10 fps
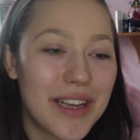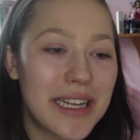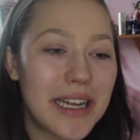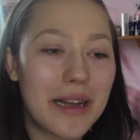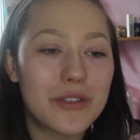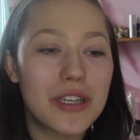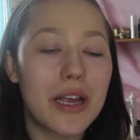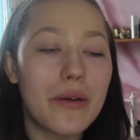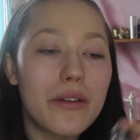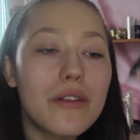So I'm just
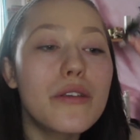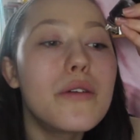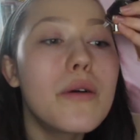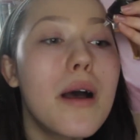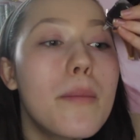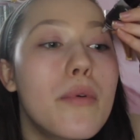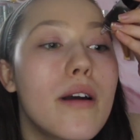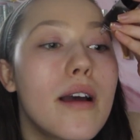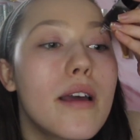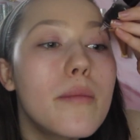going to
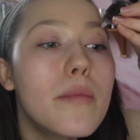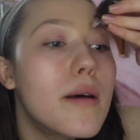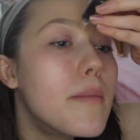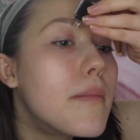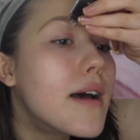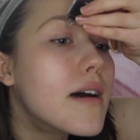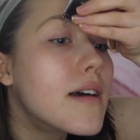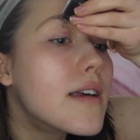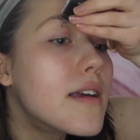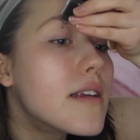prime my
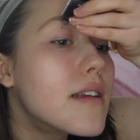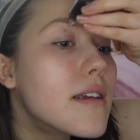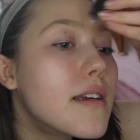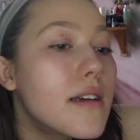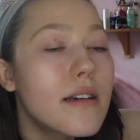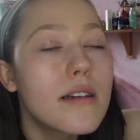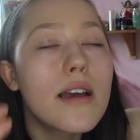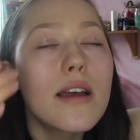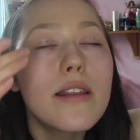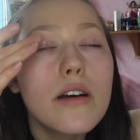lid
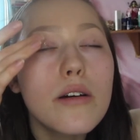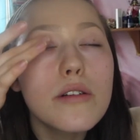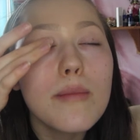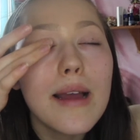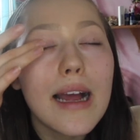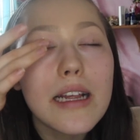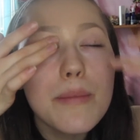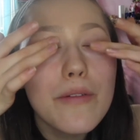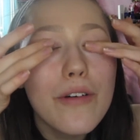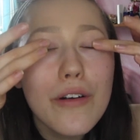and then close my eyes
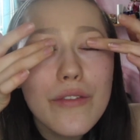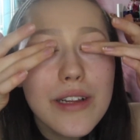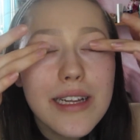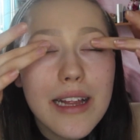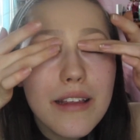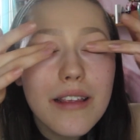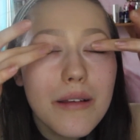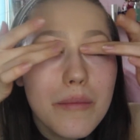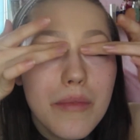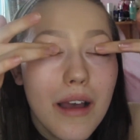before it runs into
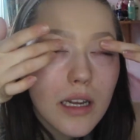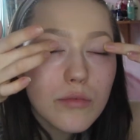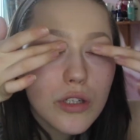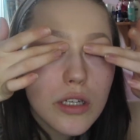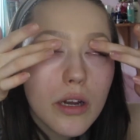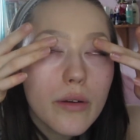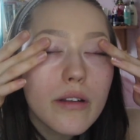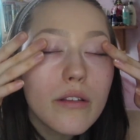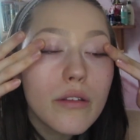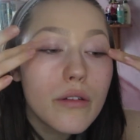them. So I'm just
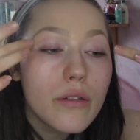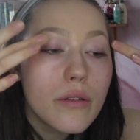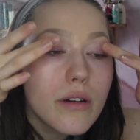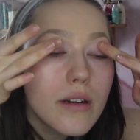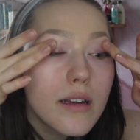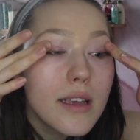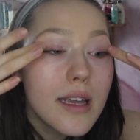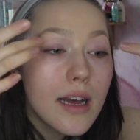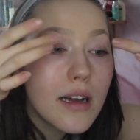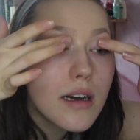going to,
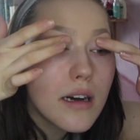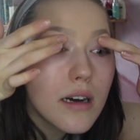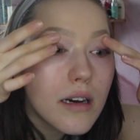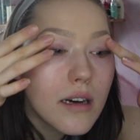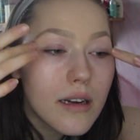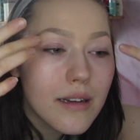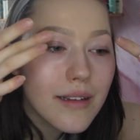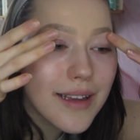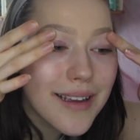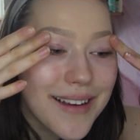yep.
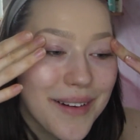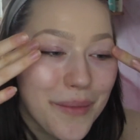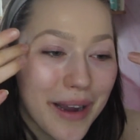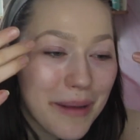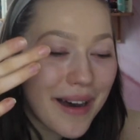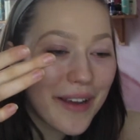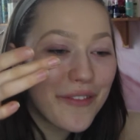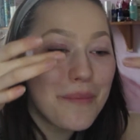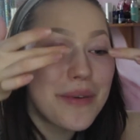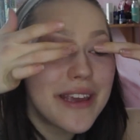Why am I like
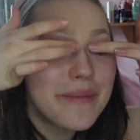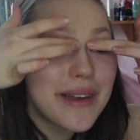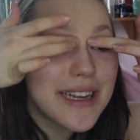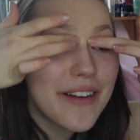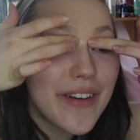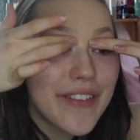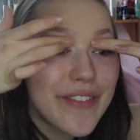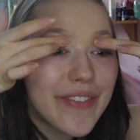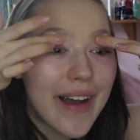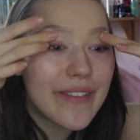repeating myself like
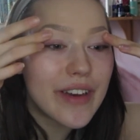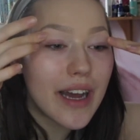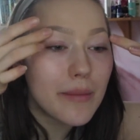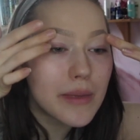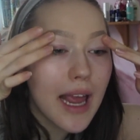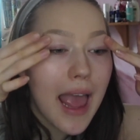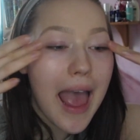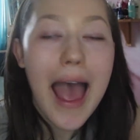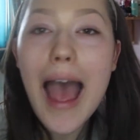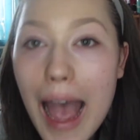5 times?
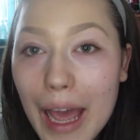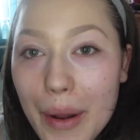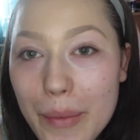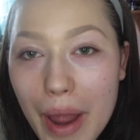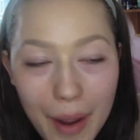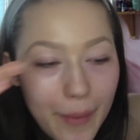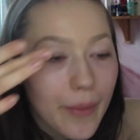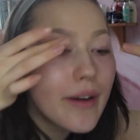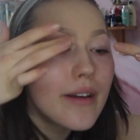I don't know.